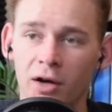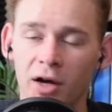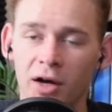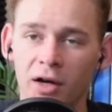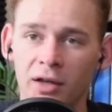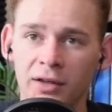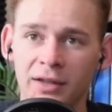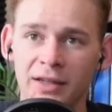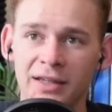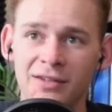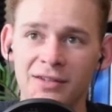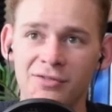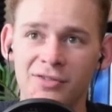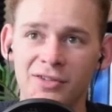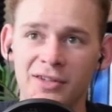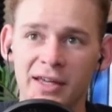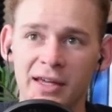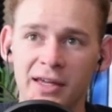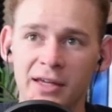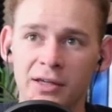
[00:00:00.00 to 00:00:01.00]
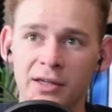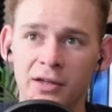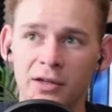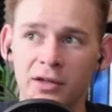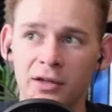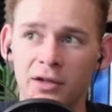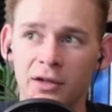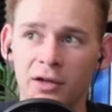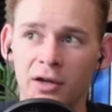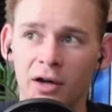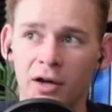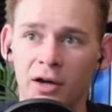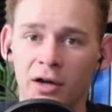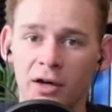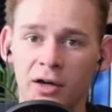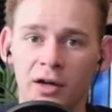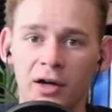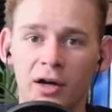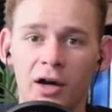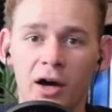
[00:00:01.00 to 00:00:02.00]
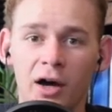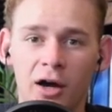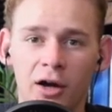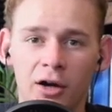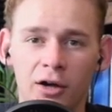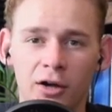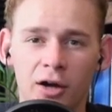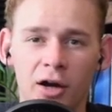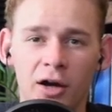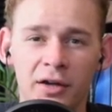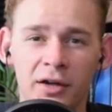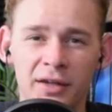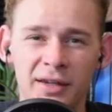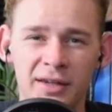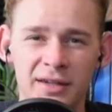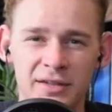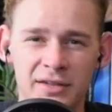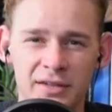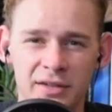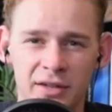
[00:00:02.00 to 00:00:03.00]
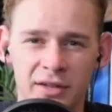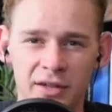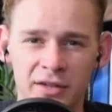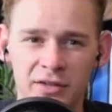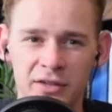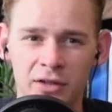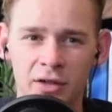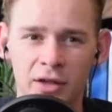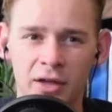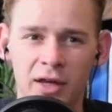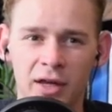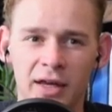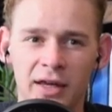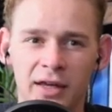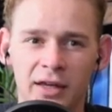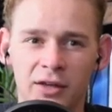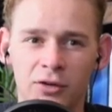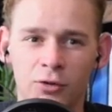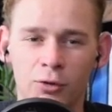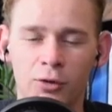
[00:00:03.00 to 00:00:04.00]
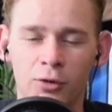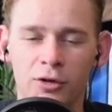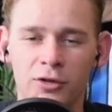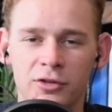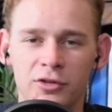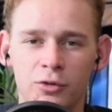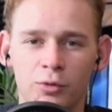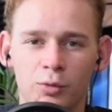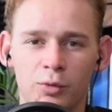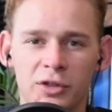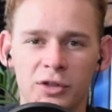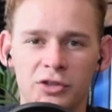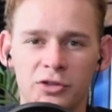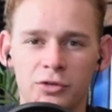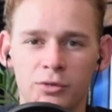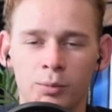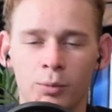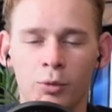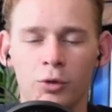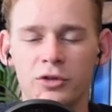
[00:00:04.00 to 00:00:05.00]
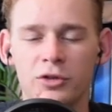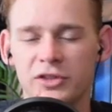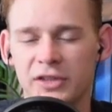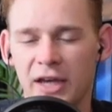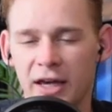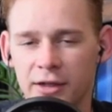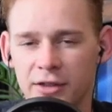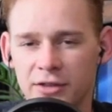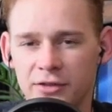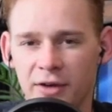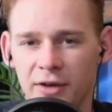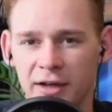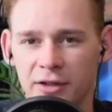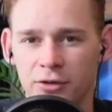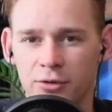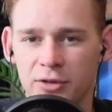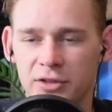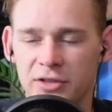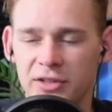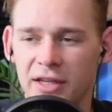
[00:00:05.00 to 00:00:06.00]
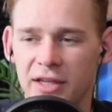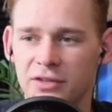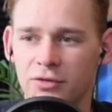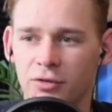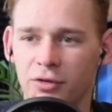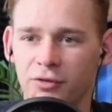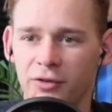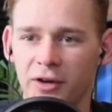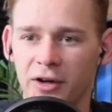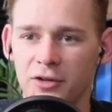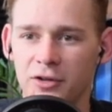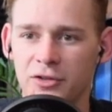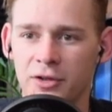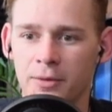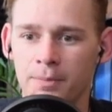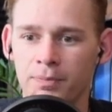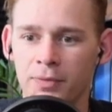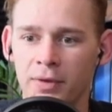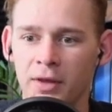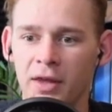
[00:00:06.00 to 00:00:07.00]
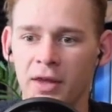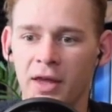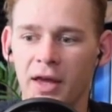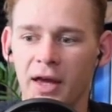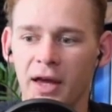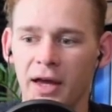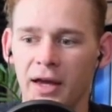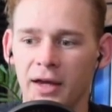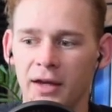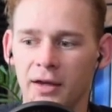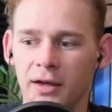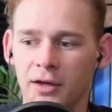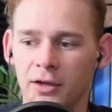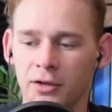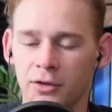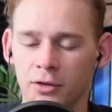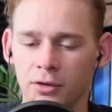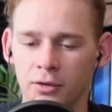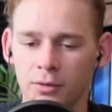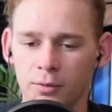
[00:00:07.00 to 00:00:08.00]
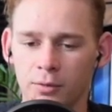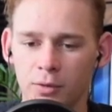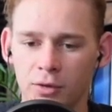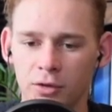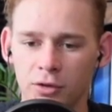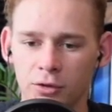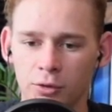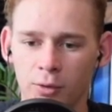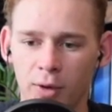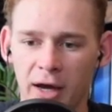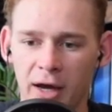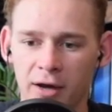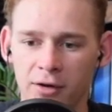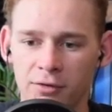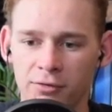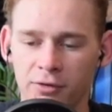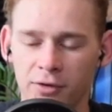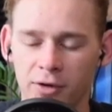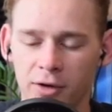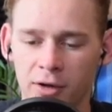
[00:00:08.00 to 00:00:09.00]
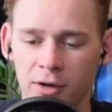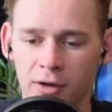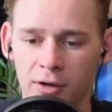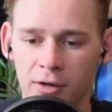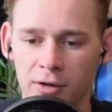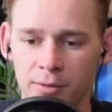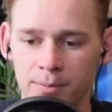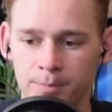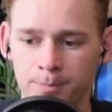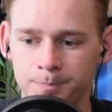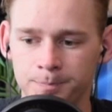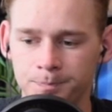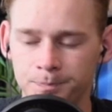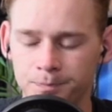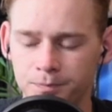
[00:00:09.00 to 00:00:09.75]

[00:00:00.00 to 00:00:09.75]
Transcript: alleviate uh, our uneasiness in order to reach more satisfactory states of affairs. And you have, um,